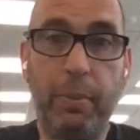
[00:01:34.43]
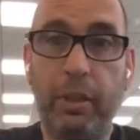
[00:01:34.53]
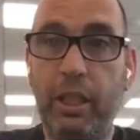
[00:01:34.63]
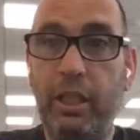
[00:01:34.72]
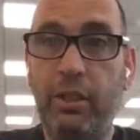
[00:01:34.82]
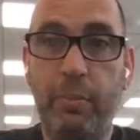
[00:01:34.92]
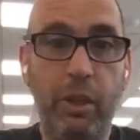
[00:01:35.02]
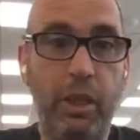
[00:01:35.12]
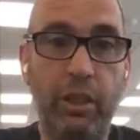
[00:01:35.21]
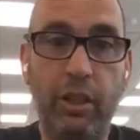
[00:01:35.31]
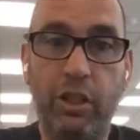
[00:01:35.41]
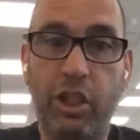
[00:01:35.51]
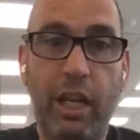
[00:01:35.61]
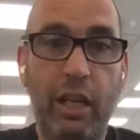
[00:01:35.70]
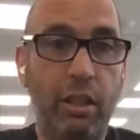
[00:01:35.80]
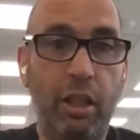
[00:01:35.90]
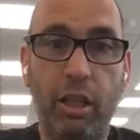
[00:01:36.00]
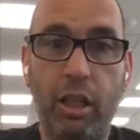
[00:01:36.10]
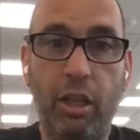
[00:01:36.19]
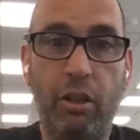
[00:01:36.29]
please put it in the chat
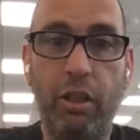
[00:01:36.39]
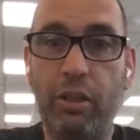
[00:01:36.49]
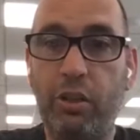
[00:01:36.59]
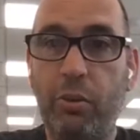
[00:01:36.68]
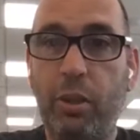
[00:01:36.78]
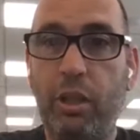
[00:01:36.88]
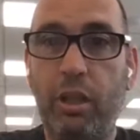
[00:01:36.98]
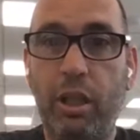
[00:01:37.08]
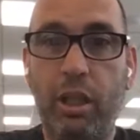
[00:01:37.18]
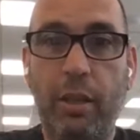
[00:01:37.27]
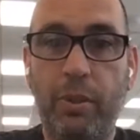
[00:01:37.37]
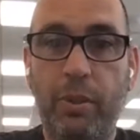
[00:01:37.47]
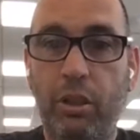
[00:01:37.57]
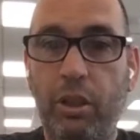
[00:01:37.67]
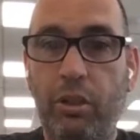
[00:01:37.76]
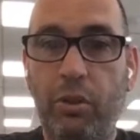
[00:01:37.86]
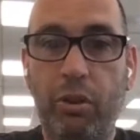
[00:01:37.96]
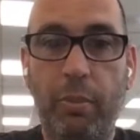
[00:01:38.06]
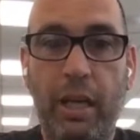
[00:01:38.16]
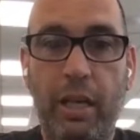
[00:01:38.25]
and I'll get to it and absolutely
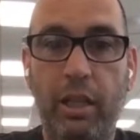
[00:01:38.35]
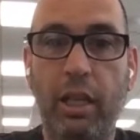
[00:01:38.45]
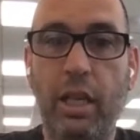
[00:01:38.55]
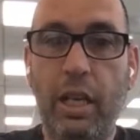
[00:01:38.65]
talk about it